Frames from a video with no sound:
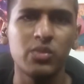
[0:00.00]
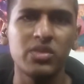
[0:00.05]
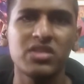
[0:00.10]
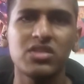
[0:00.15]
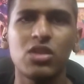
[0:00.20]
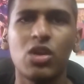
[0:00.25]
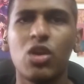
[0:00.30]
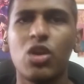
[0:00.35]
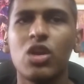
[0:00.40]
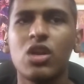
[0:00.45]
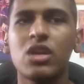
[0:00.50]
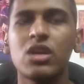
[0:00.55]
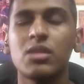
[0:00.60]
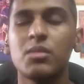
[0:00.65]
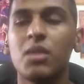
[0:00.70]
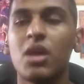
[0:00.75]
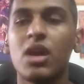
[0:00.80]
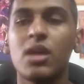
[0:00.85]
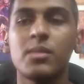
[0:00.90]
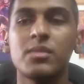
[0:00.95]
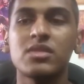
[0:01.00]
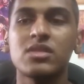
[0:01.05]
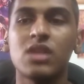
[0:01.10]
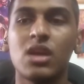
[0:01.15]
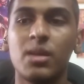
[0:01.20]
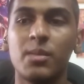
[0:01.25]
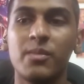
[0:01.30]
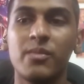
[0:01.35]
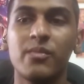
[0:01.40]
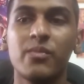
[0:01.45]
We saw her mom's
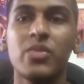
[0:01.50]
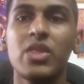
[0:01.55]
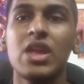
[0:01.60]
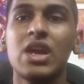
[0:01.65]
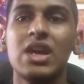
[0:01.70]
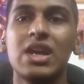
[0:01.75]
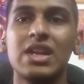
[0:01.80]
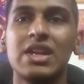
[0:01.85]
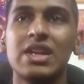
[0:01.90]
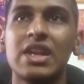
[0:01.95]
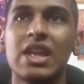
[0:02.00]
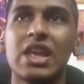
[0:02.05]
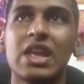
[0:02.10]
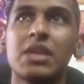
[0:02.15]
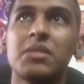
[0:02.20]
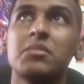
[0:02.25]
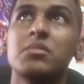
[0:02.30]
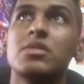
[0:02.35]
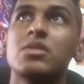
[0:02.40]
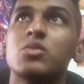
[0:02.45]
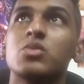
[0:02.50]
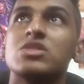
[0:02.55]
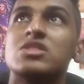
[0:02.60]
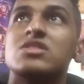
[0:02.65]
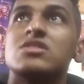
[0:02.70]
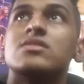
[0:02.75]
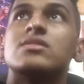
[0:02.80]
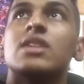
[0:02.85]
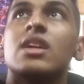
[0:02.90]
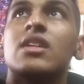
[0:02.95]
name,
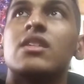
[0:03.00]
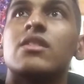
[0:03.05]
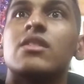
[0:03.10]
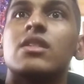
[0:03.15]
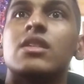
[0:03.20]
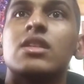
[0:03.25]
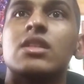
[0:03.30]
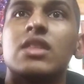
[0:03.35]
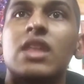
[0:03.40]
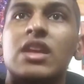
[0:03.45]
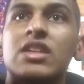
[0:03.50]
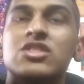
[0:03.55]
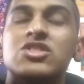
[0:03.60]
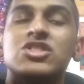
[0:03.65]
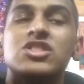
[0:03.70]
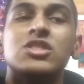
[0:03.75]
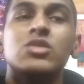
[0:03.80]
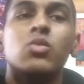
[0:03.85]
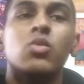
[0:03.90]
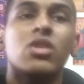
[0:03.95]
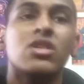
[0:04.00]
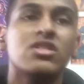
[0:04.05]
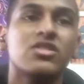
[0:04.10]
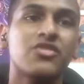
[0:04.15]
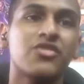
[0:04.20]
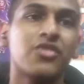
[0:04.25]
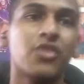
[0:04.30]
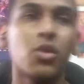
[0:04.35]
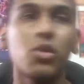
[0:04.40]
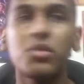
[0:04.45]
which said that she was
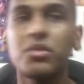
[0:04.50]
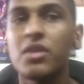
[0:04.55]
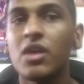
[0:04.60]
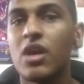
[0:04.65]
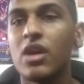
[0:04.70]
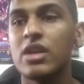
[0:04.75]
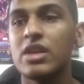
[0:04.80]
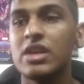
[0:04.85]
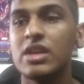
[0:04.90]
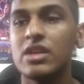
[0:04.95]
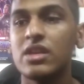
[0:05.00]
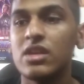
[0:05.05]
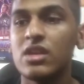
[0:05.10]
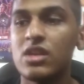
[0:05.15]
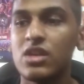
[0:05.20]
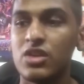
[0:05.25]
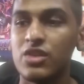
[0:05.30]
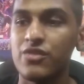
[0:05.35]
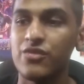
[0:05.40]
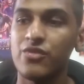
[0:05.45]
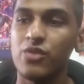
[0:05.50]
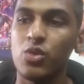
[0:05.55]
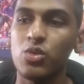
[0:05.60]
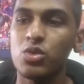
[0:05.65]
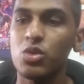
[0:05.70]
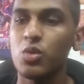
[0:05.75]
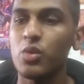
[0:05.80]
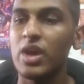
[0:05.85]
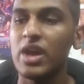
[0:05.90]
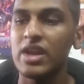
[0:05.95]
Photon in her
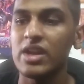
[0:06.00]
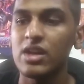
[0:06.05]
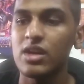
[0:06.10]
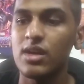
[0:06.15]
photo at